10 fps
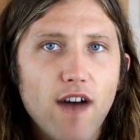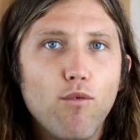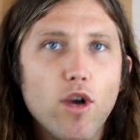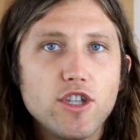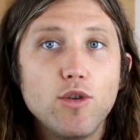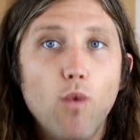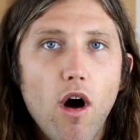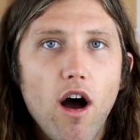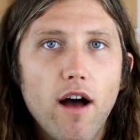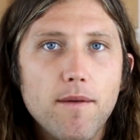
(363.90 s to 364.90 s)
of what you
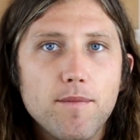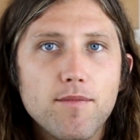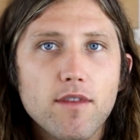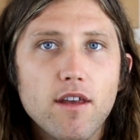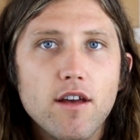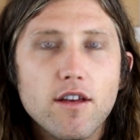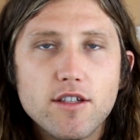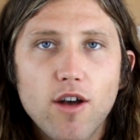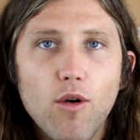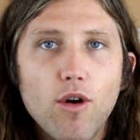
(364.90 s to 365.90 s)
want.
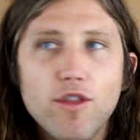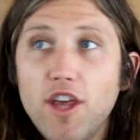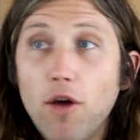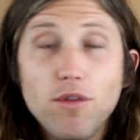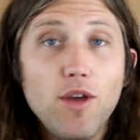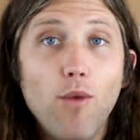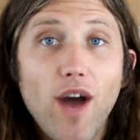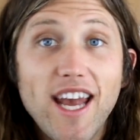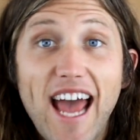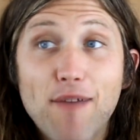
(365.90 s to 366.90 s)
So the only
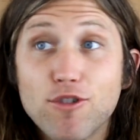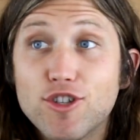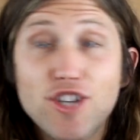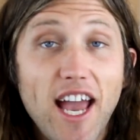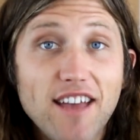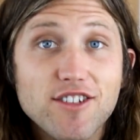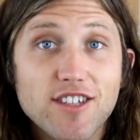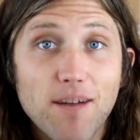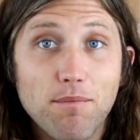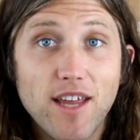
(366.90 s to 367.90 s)
way to ever change
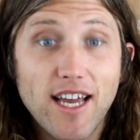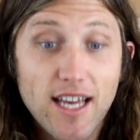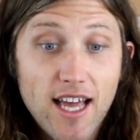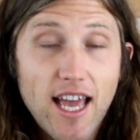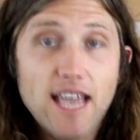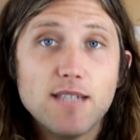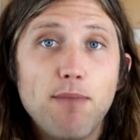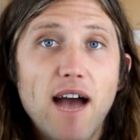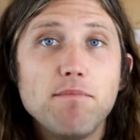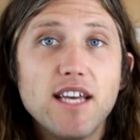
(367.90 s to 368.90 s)
something is
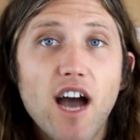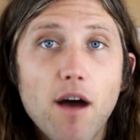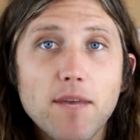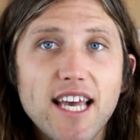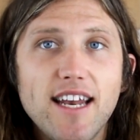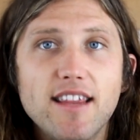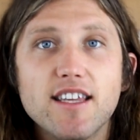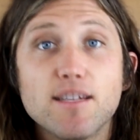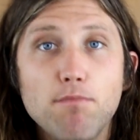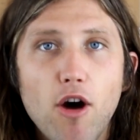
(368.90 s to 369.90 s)
by becoming it in
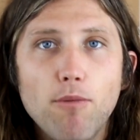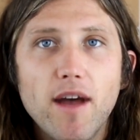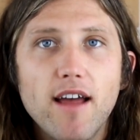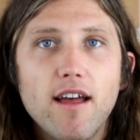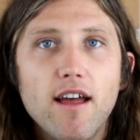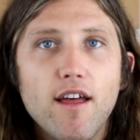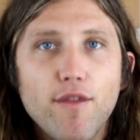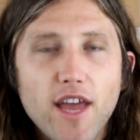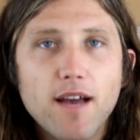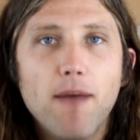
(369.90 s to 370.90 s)
this moment.
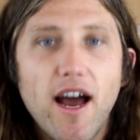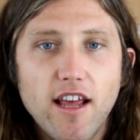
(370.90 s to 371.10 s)
Think about